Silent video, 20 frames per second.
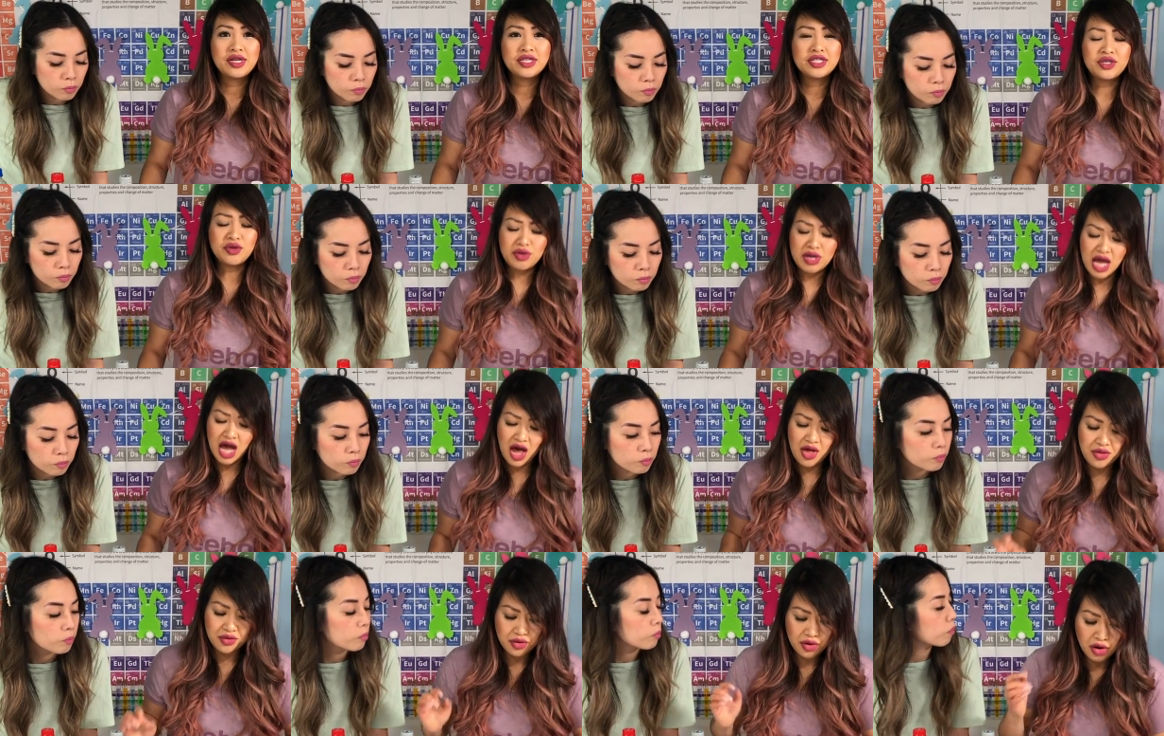Speaker 1: So
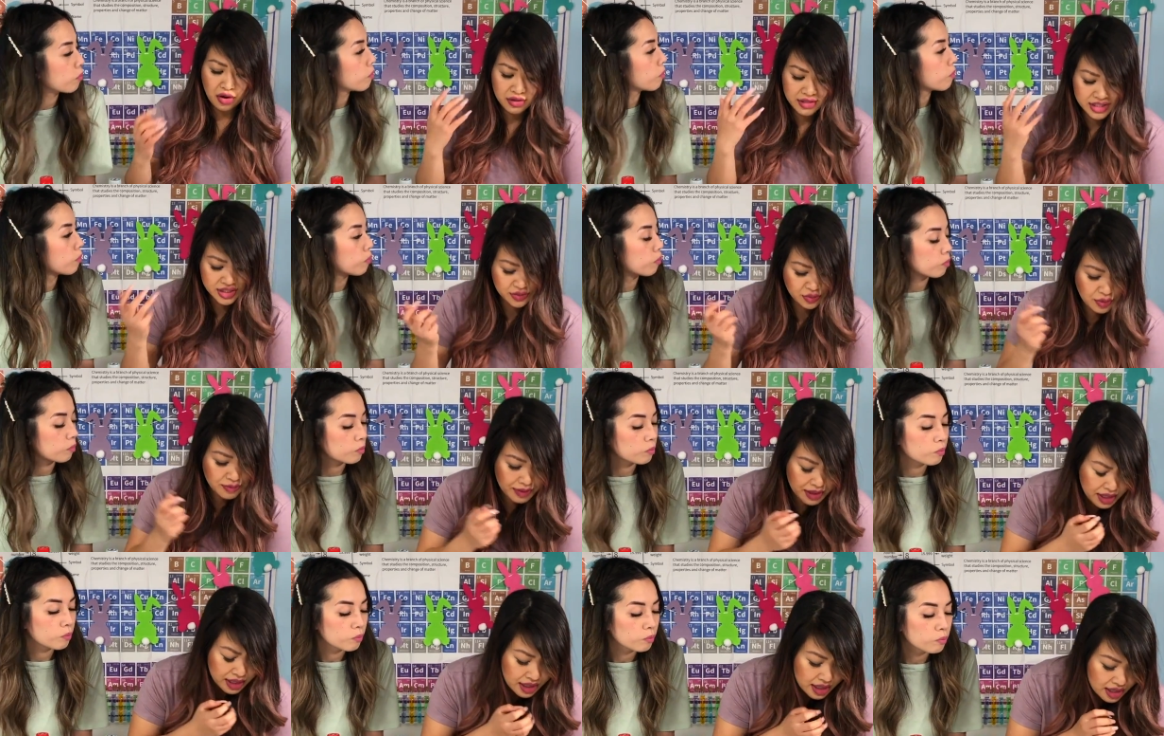now they're all
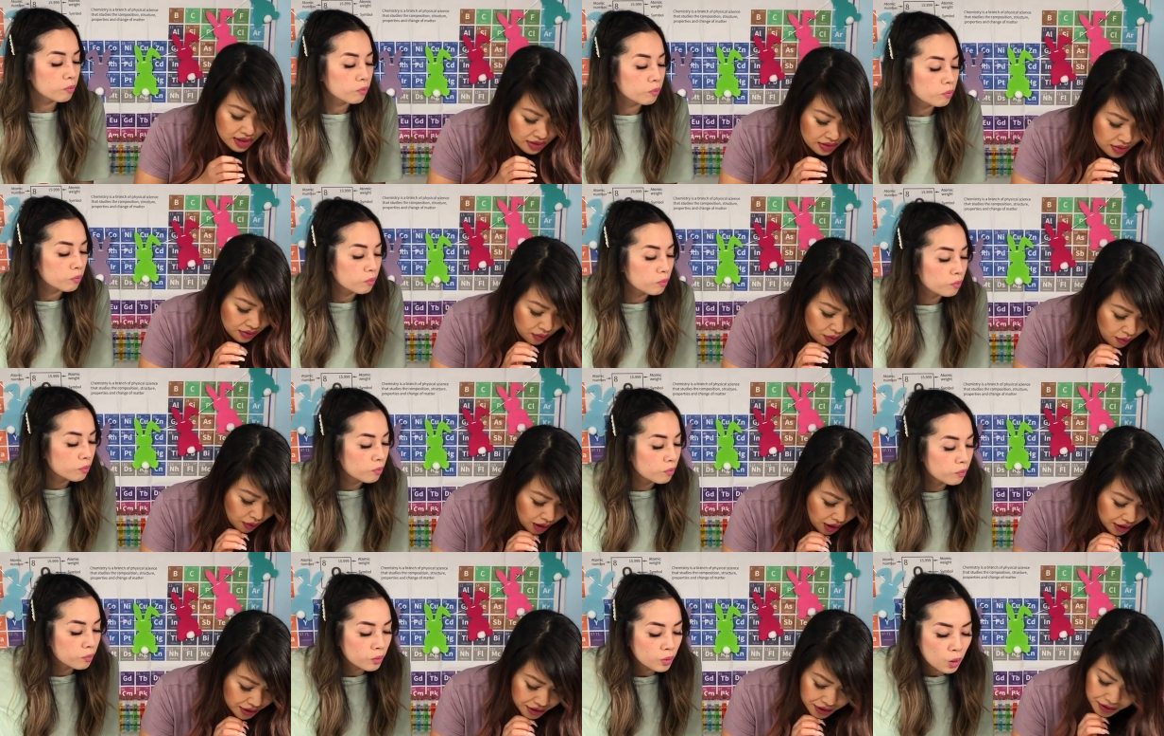swimming in the
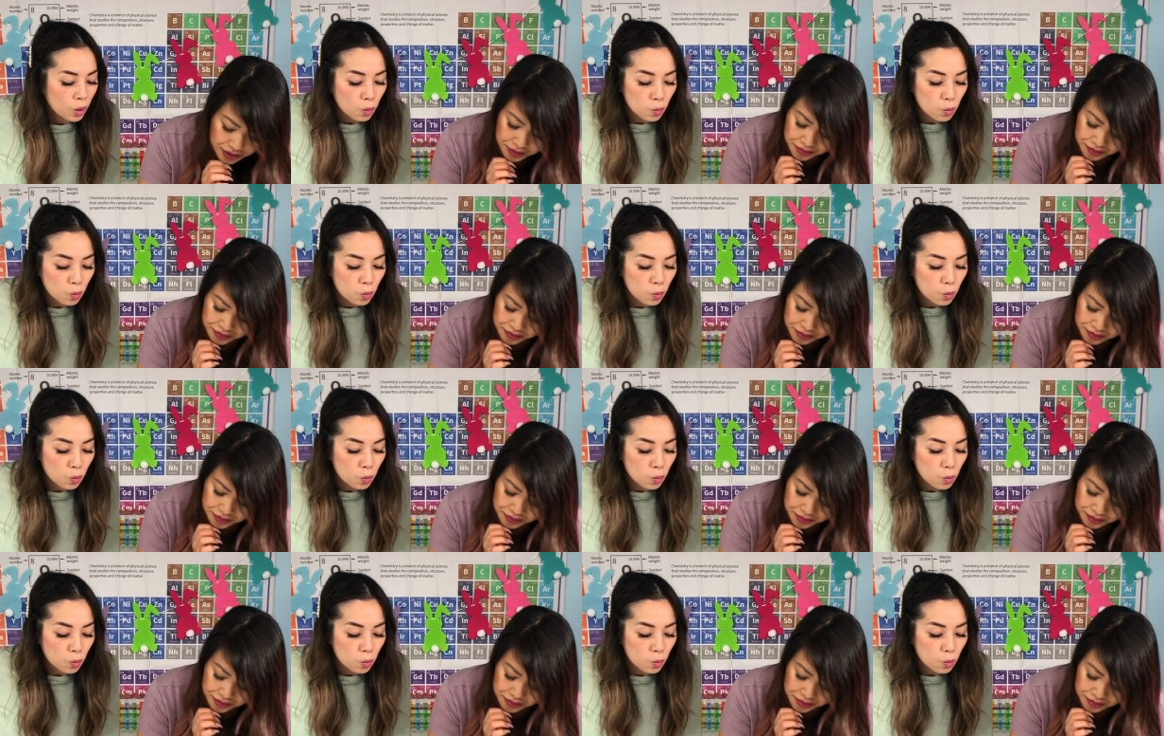water.